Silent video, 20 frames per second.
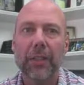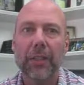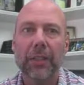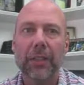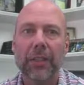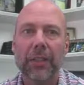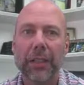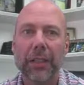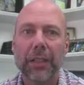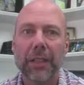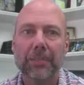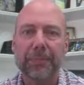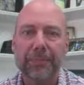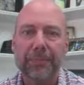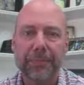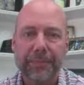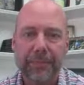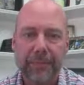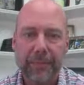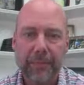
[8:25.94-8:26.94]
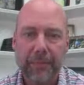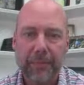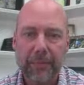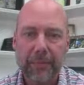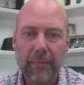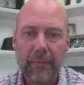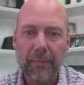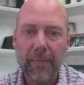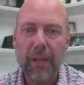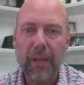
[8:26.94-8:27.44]
so let's see.
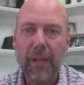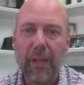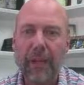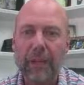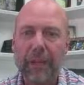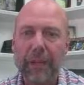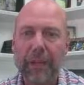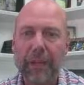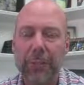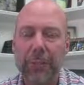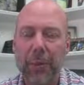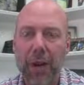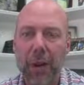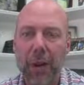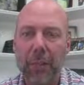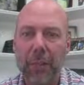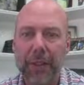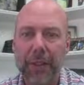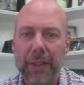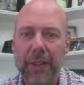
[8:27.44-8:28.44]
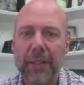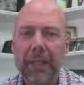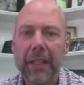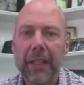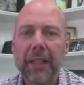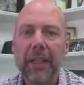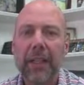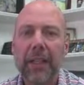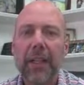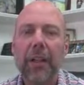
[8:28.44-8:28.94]
All right, so this property,
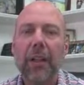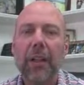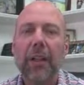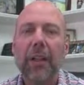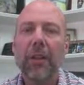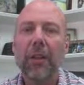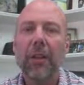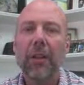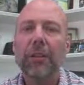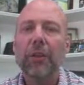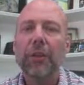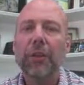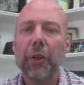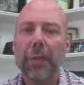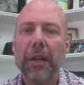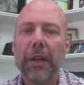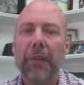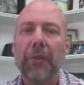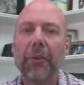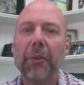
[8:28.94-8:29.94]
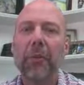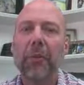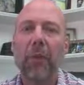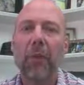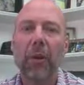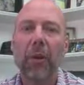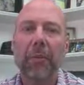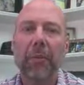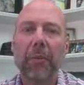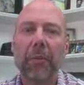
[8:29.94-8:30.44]
2-bedroom,
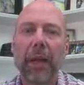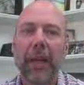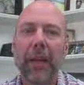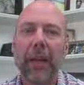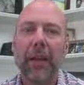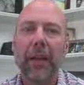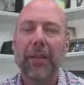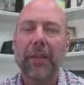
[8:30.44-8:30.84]
1-bath,